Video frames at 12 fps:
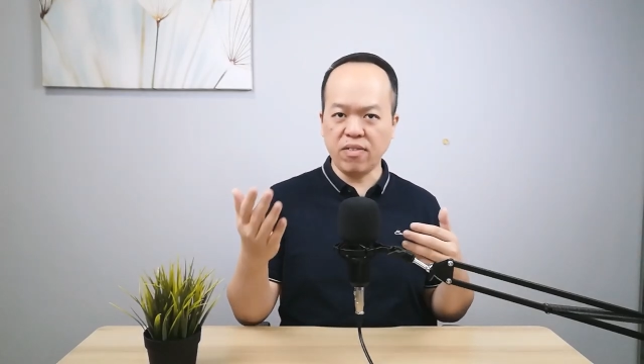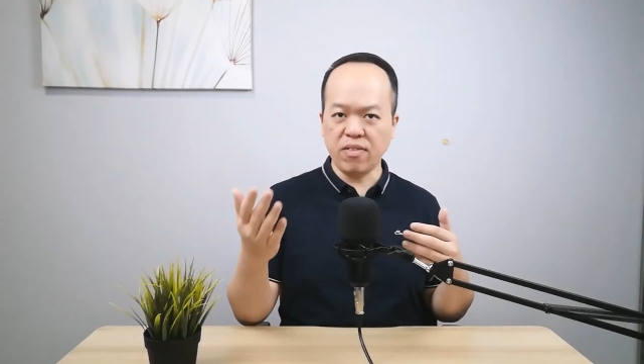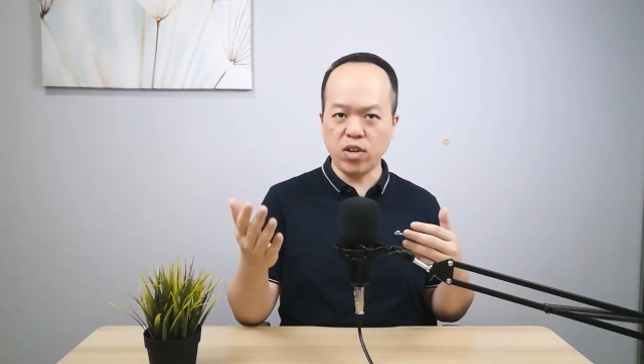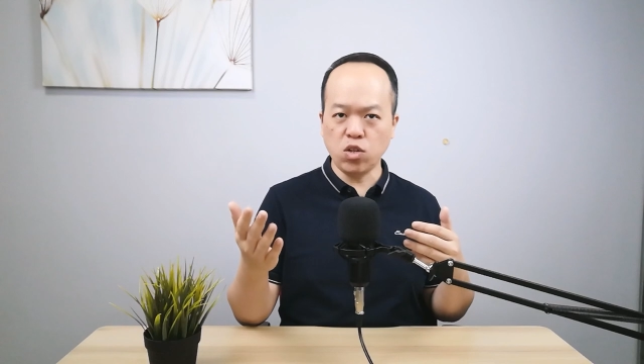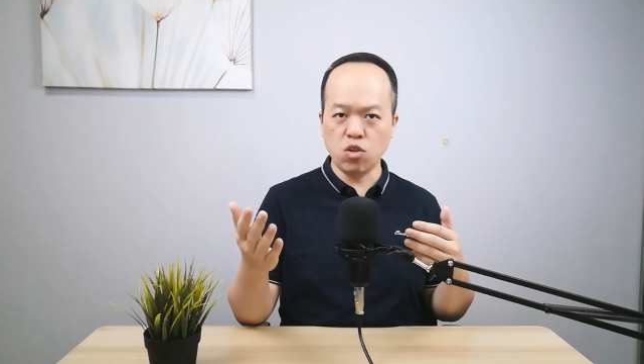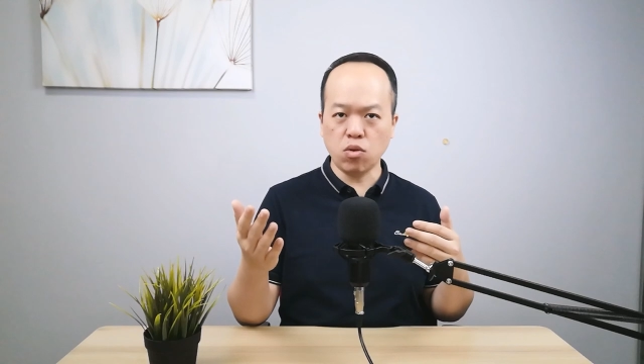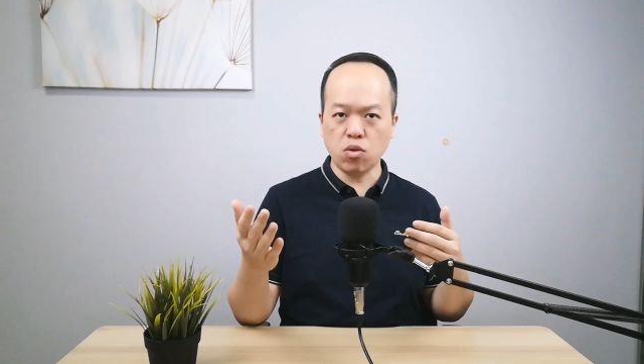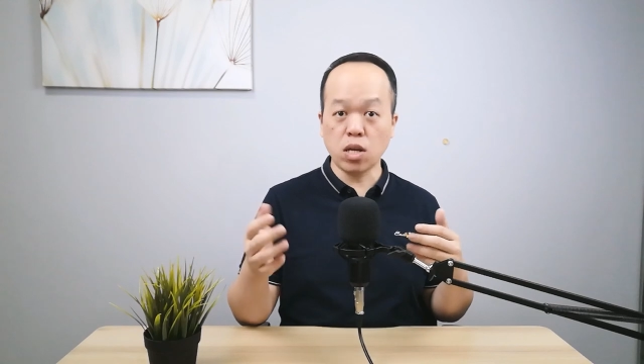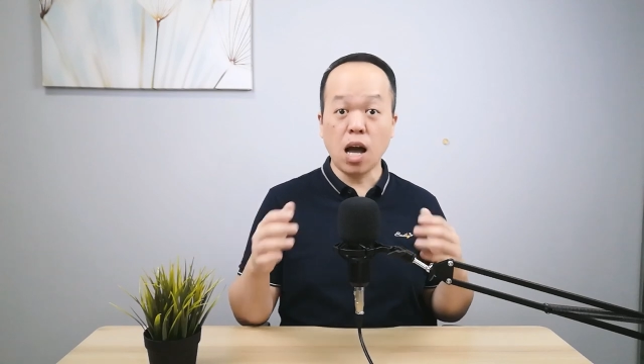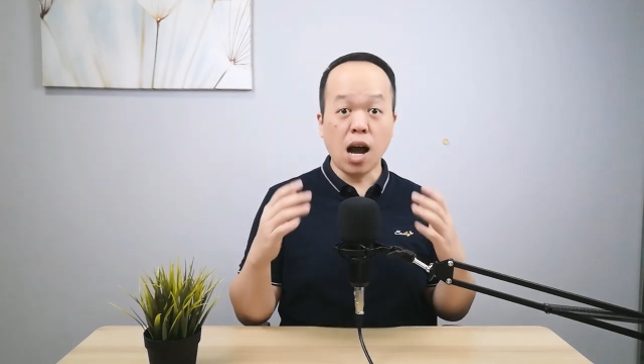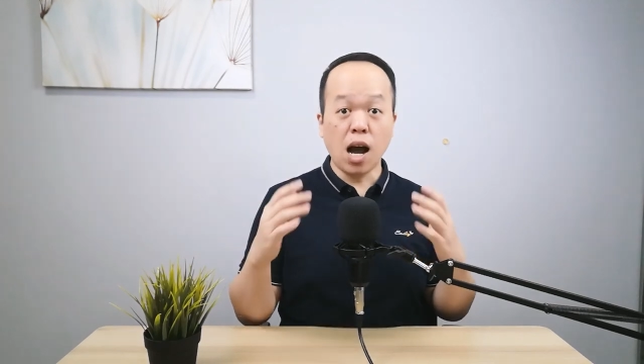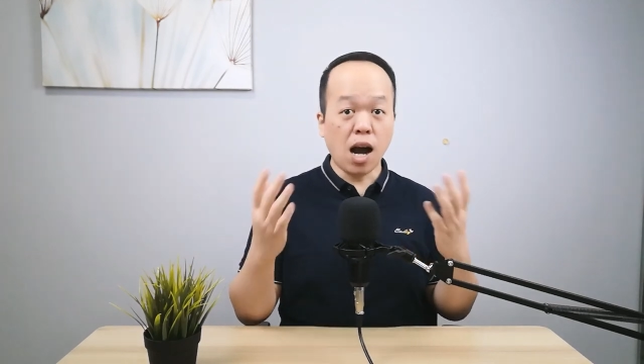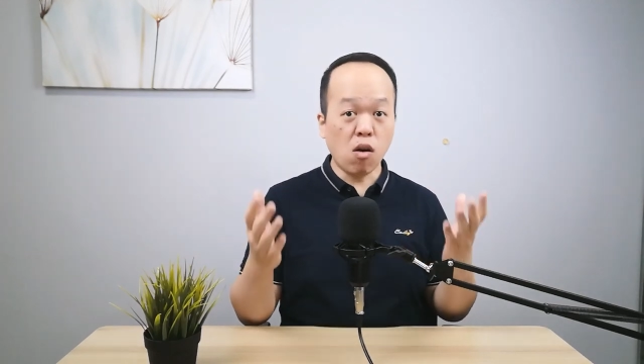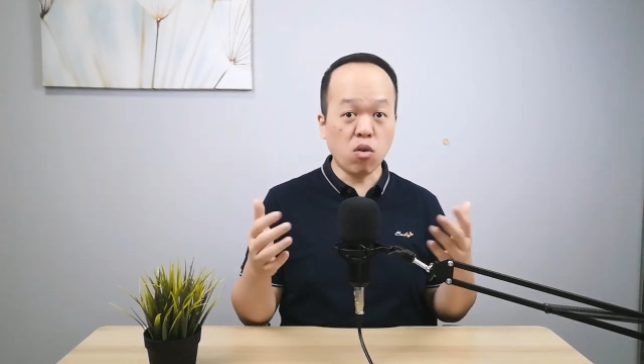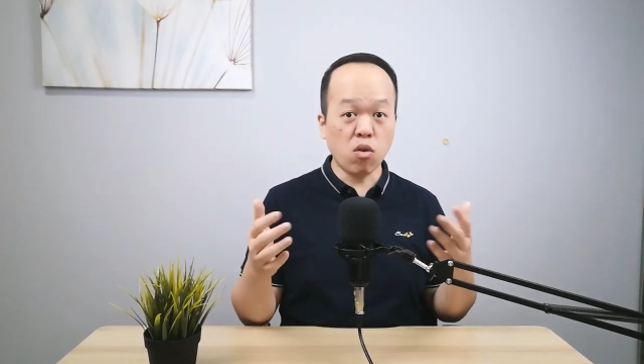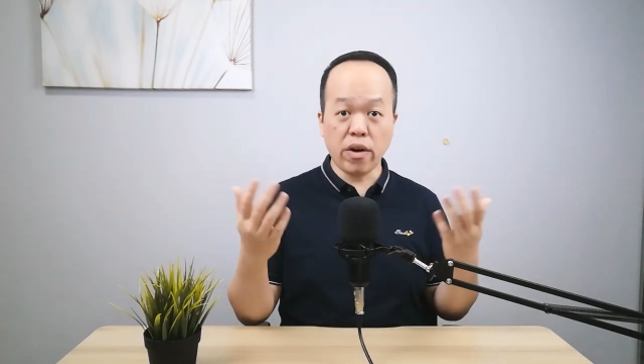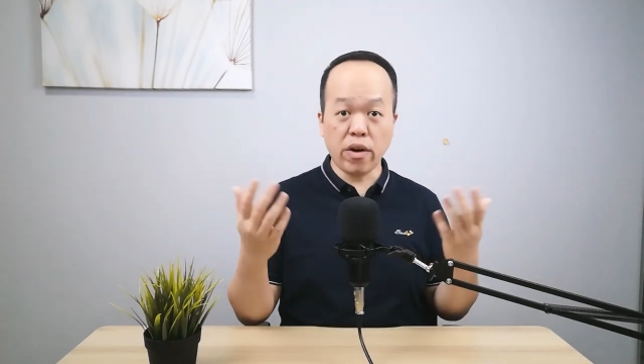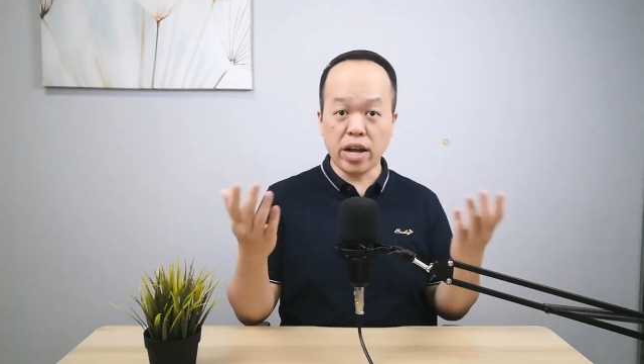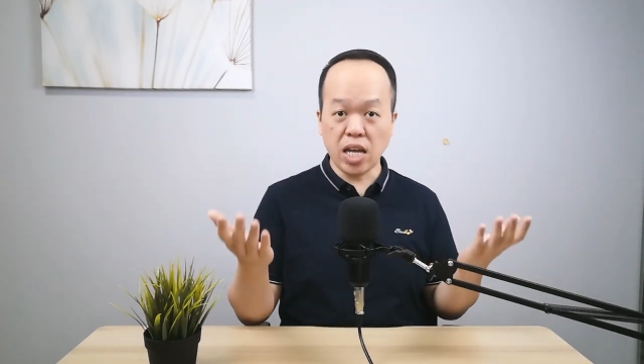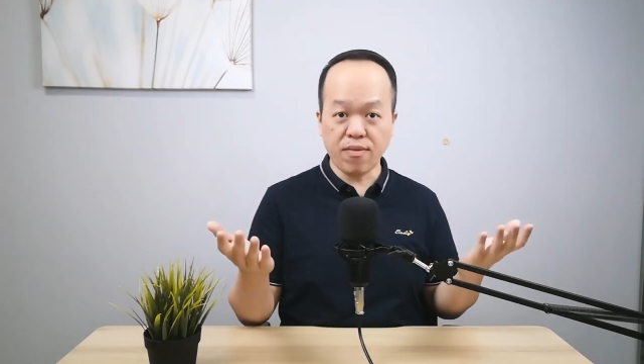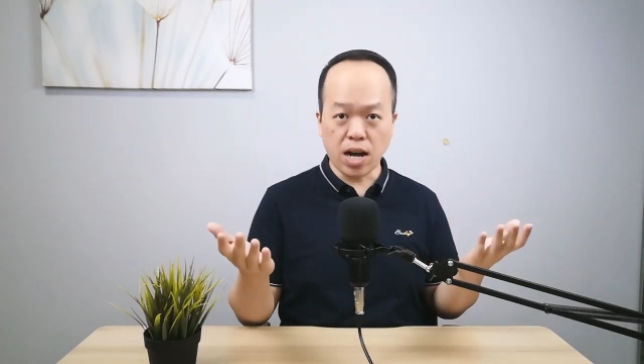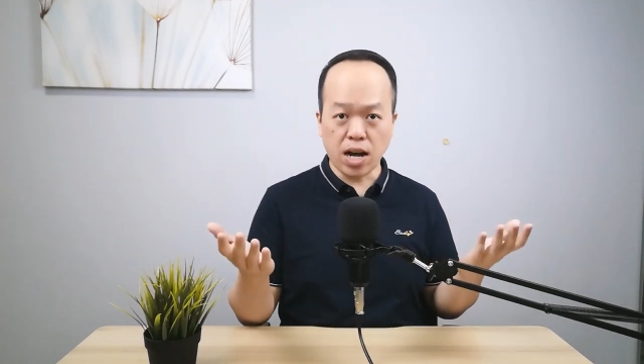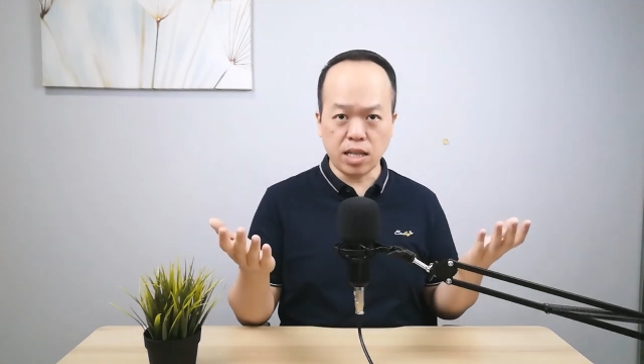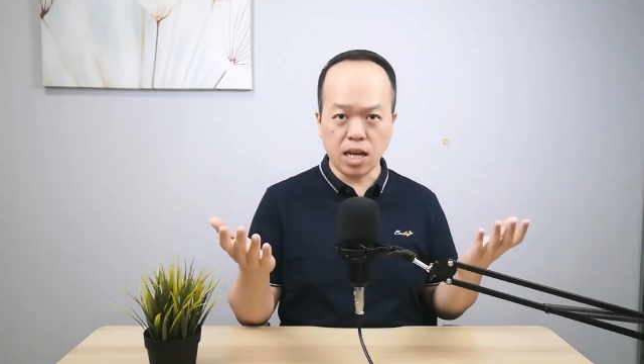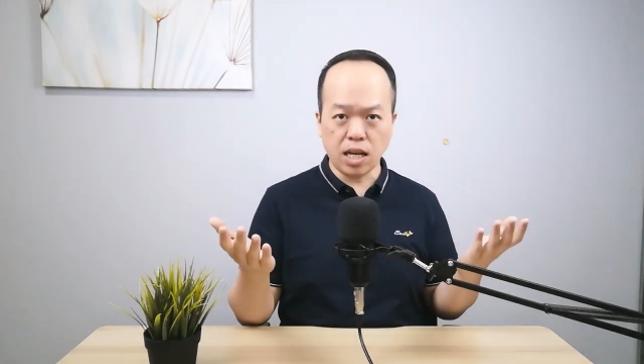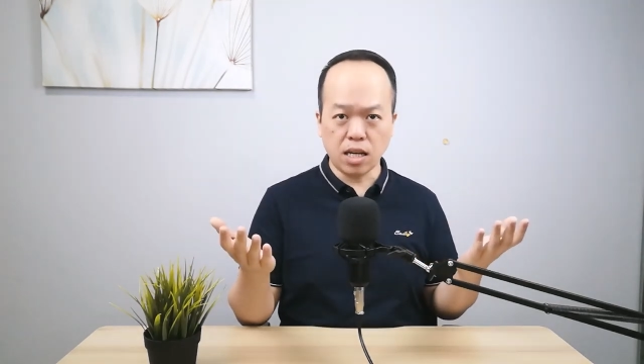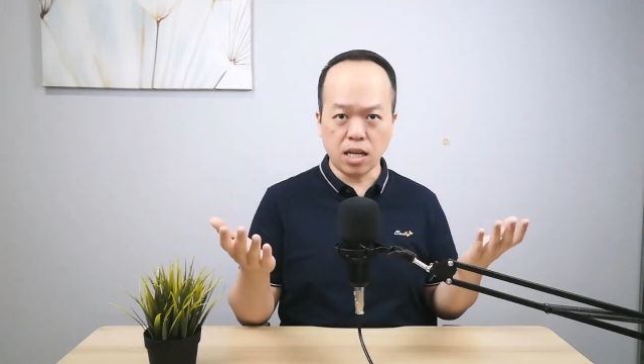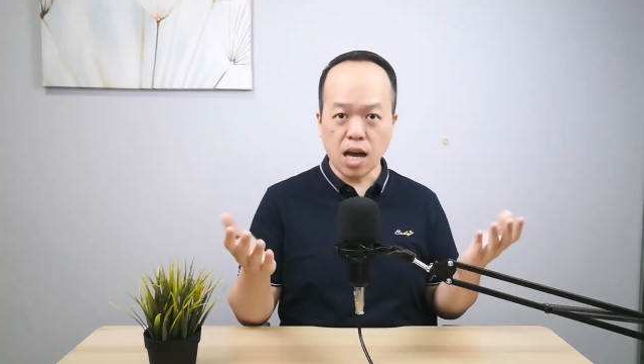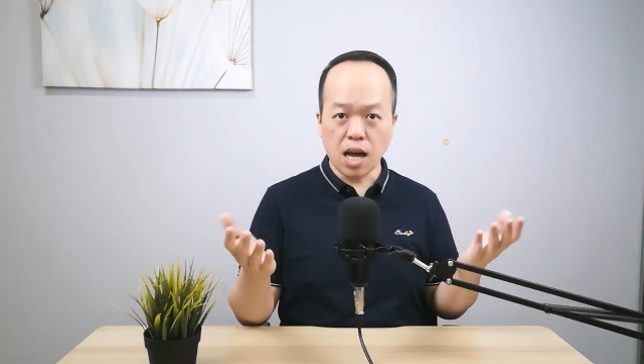individuals, how creative are they,